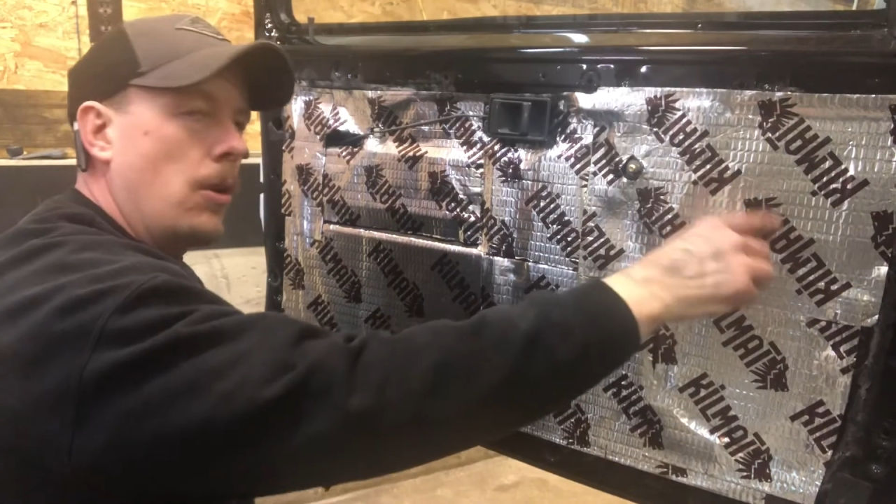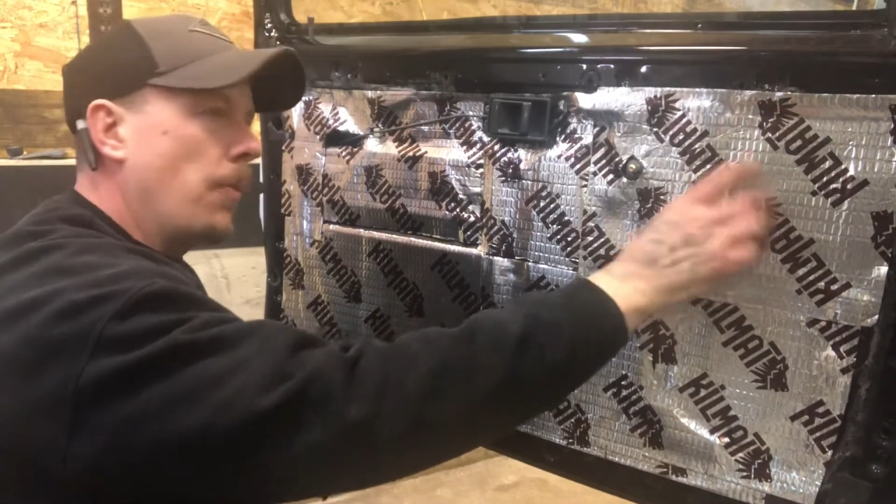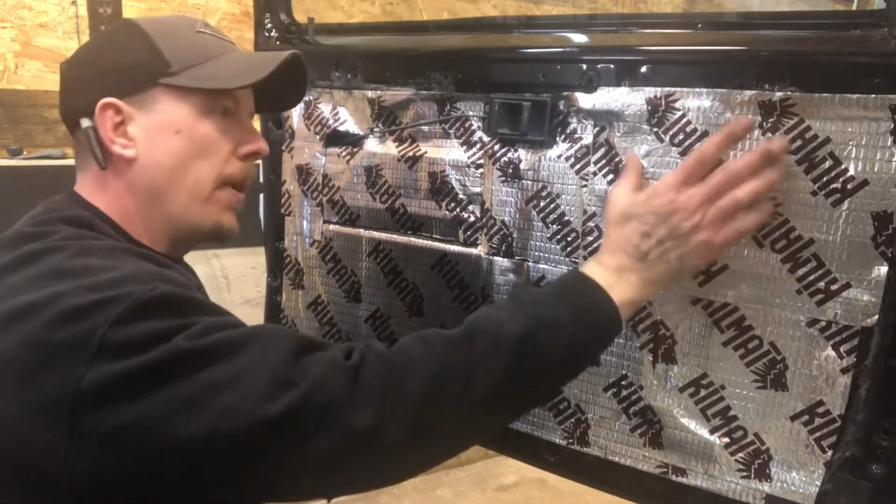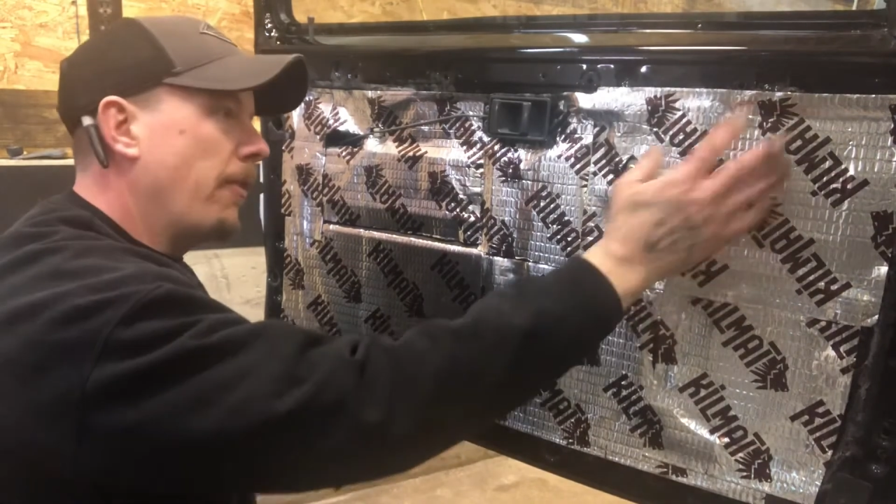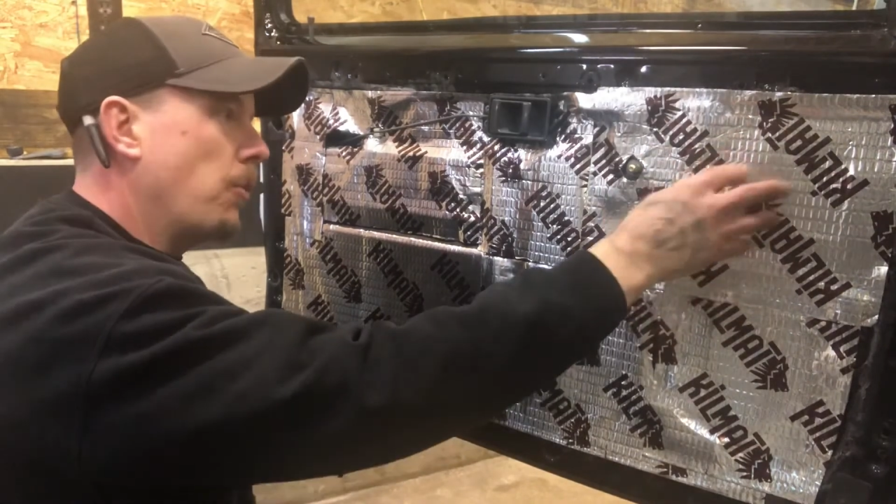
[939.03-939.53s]

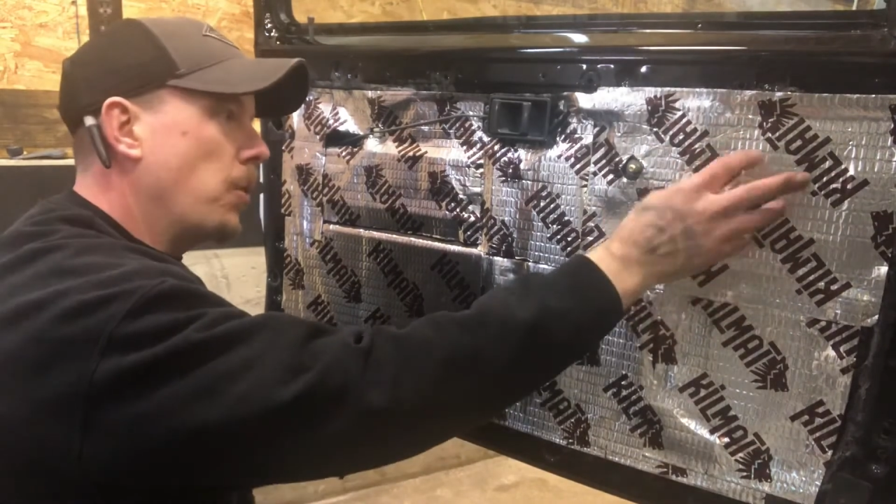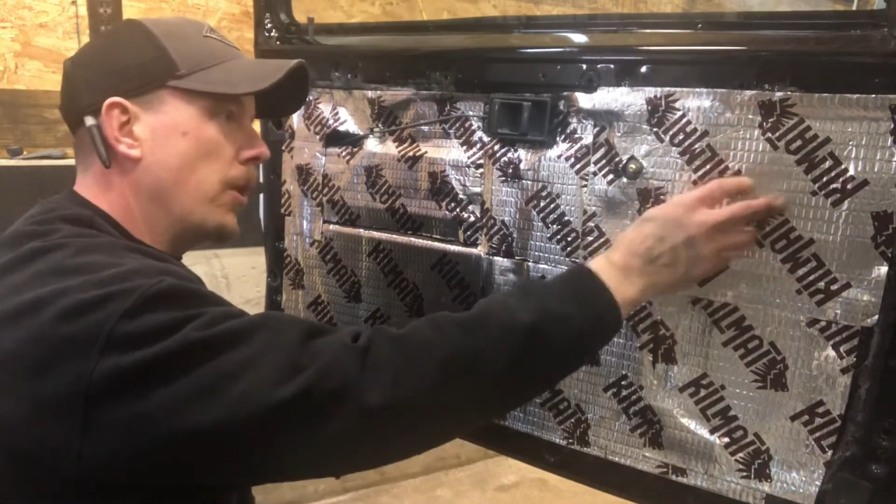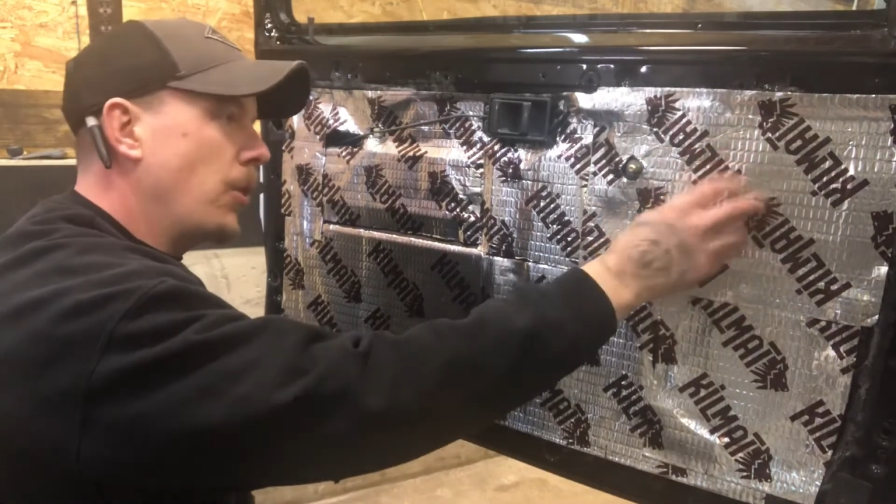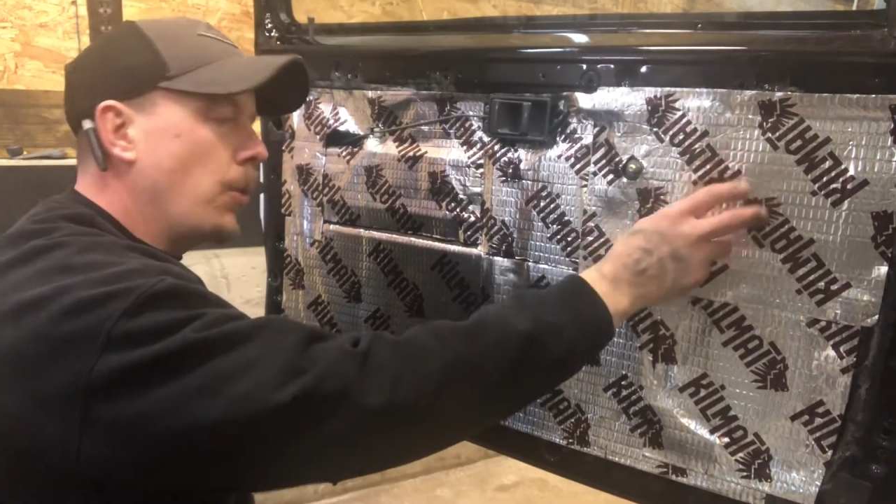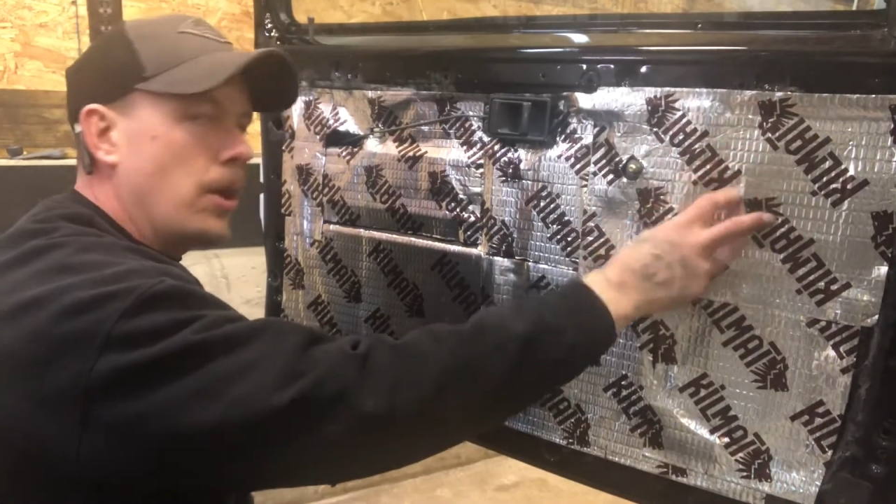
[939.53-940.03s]
bit for where the
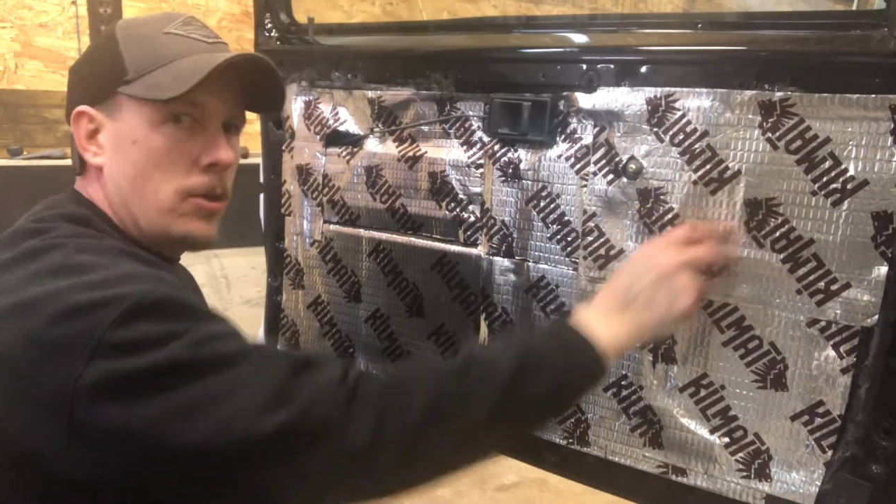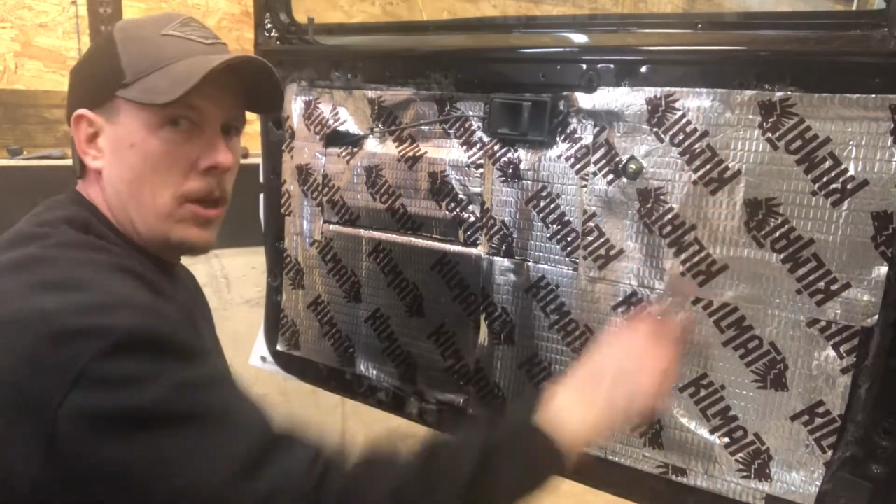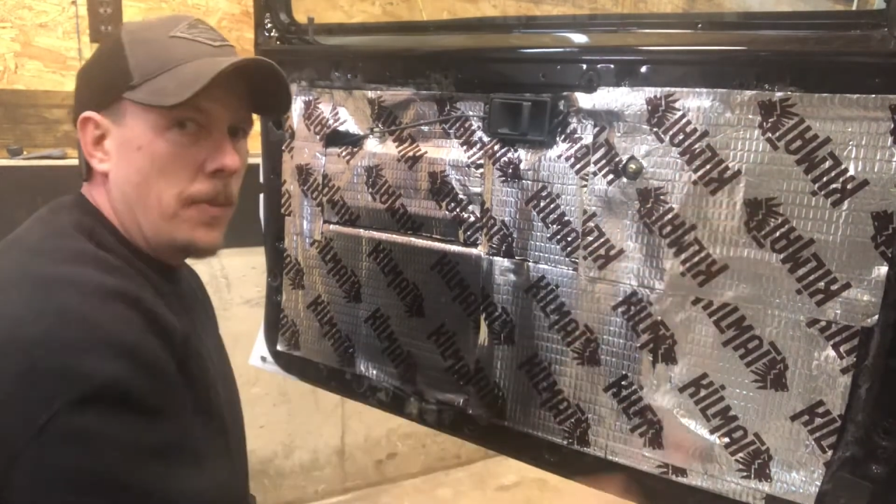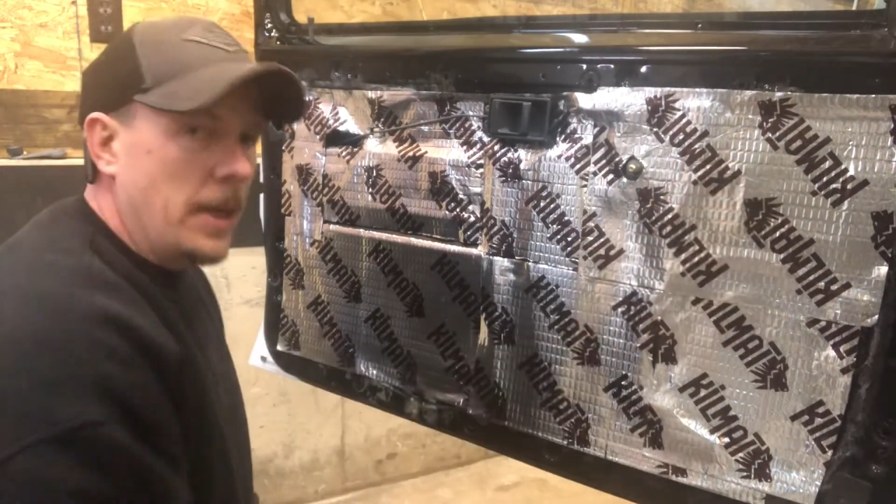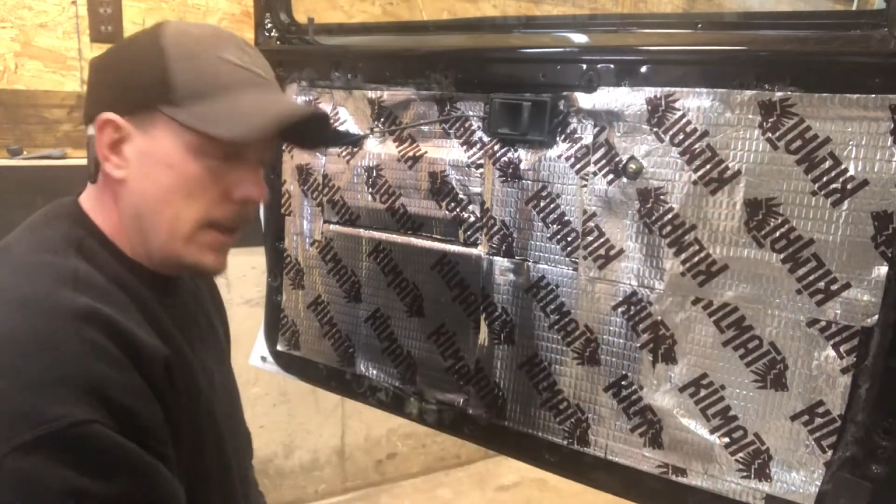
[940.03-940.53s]
tweeter's
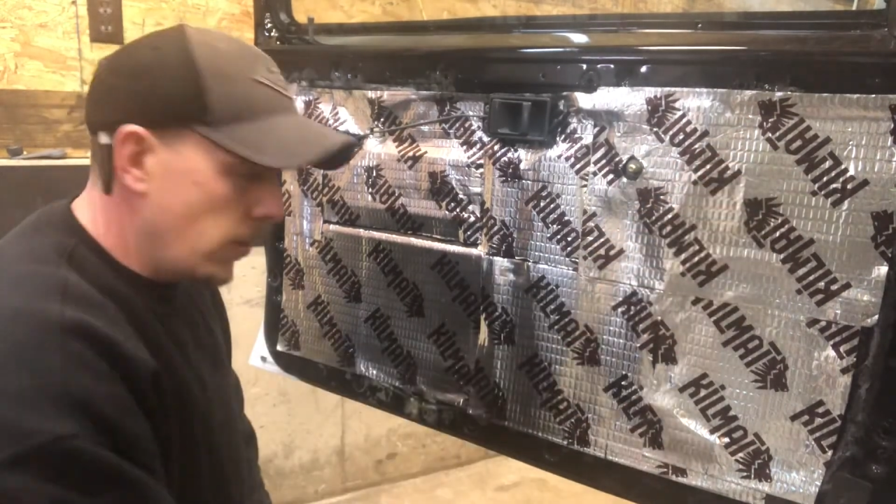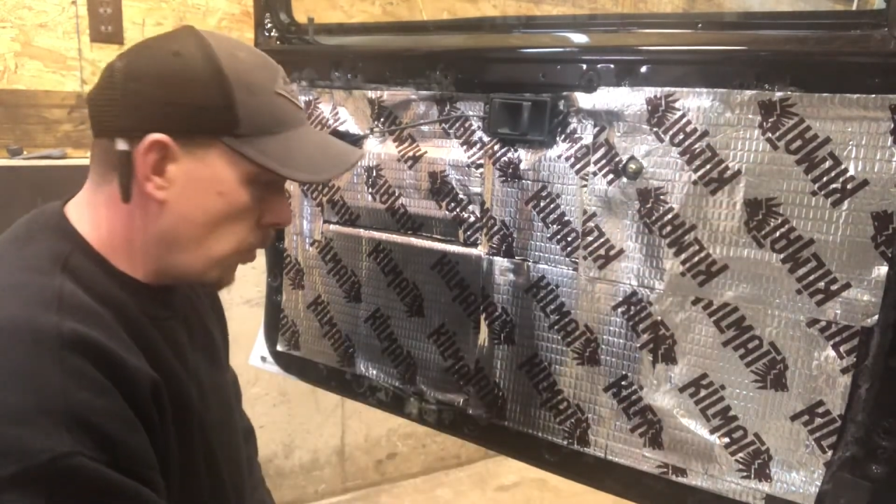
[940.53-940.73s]
gonna be in the door